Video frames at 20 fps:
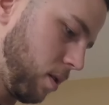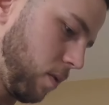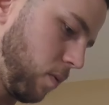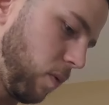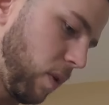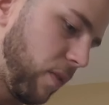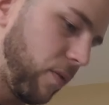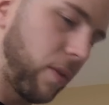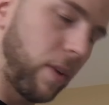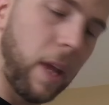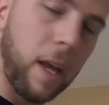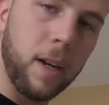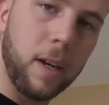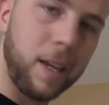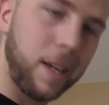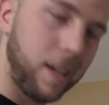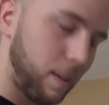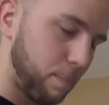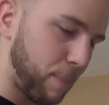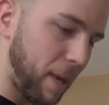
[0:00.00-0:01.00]
Wait for that
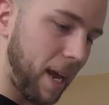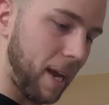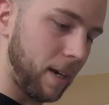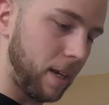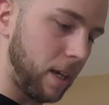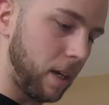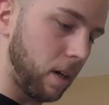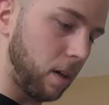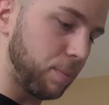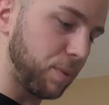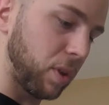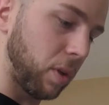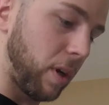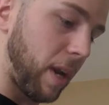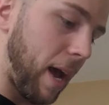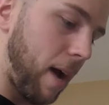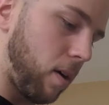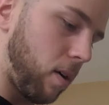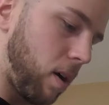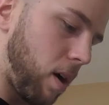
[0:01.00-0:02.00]
pan to heat up. So
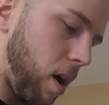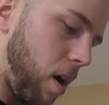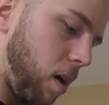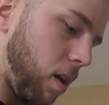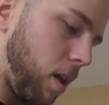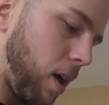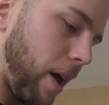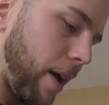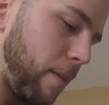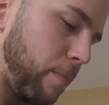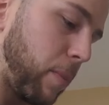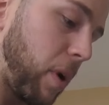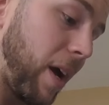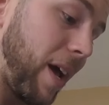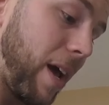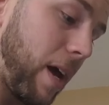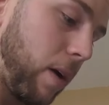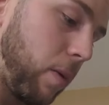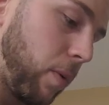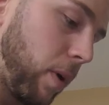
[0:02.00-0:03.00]
now I'll add my
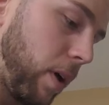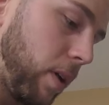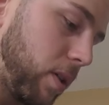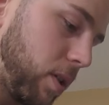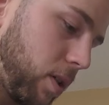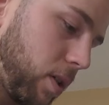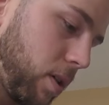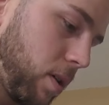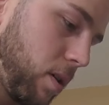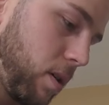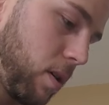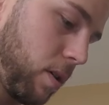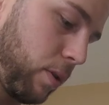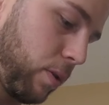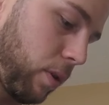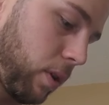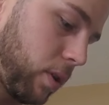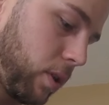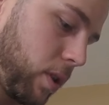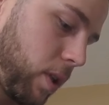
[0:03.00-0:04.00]
egg whites.
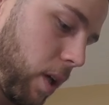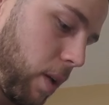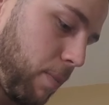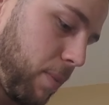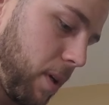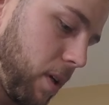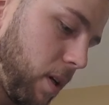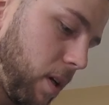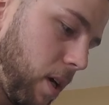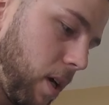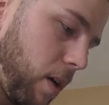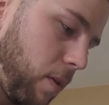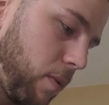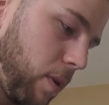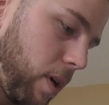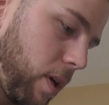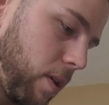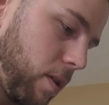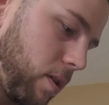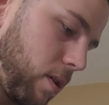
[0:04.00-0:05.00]
So I'll just type in egg
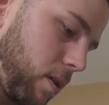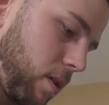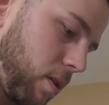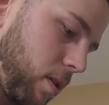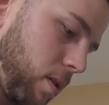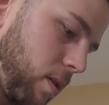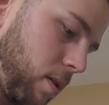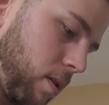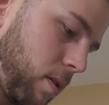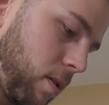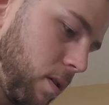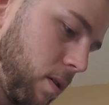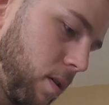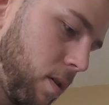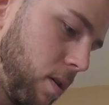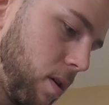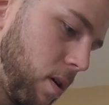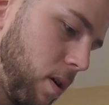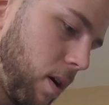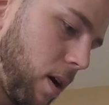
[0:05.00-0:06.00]
whites
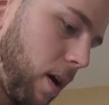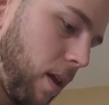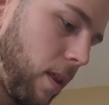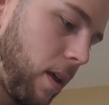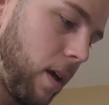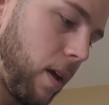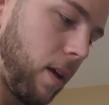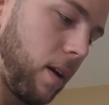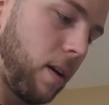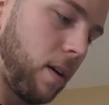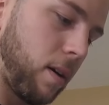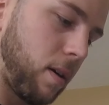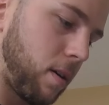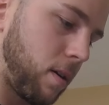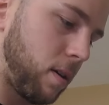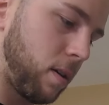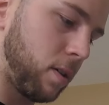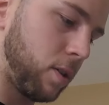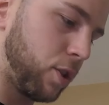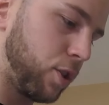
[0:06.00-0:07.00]
and then
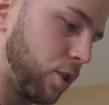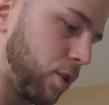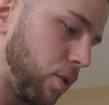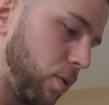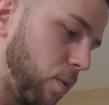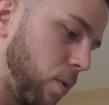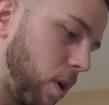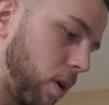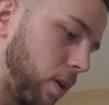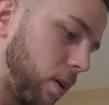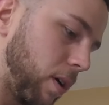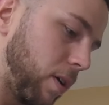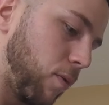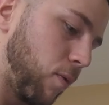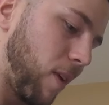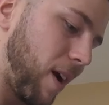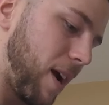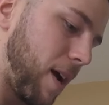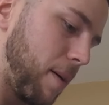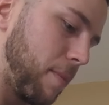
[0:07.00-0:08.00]
200
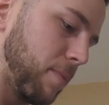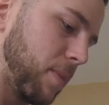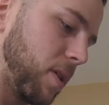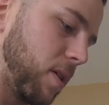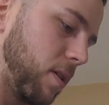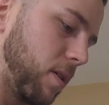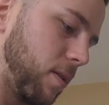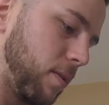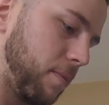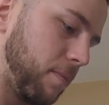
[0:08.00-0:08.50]
grams.